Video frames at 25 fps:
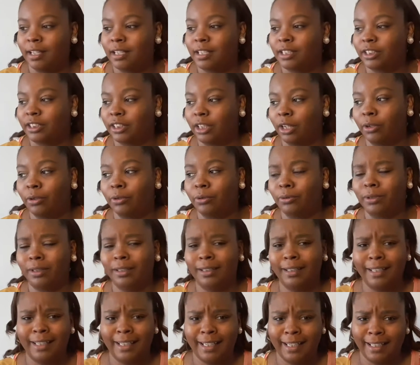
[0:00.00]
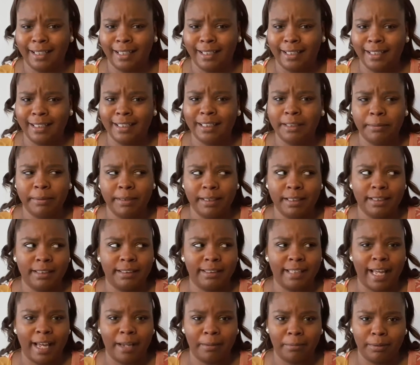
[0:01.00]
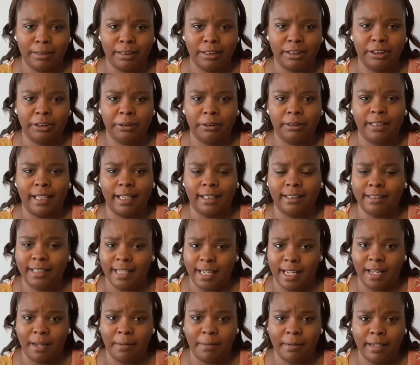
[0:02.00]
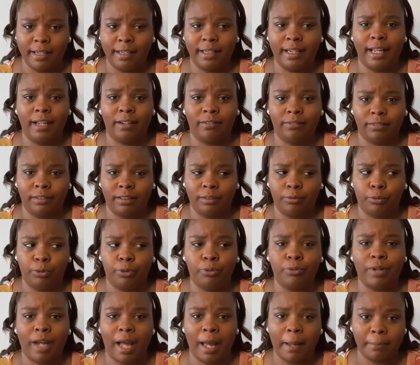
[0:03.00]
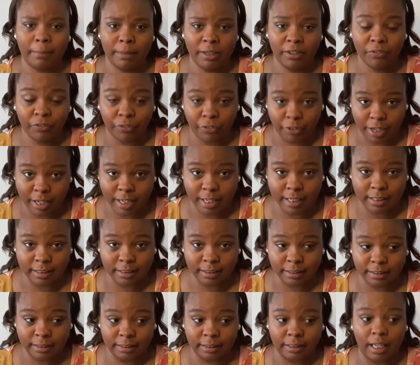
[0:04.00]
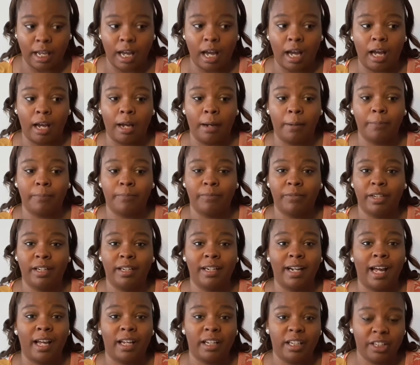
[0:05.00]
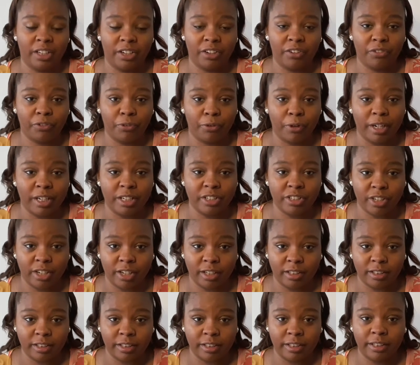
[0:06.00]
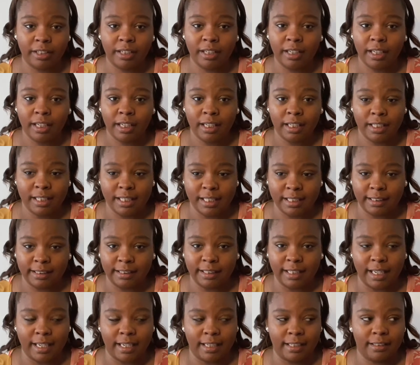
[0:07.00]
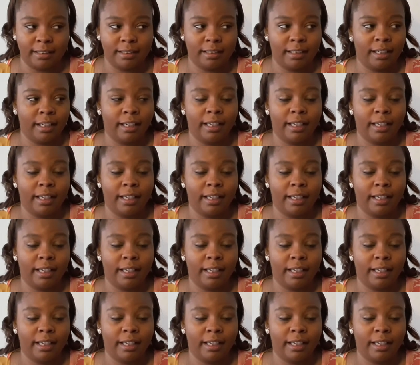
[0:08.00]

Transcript: So again, it's been established that Tammy and Evelyn will not be friends. Um, they're not here for each other. It's done.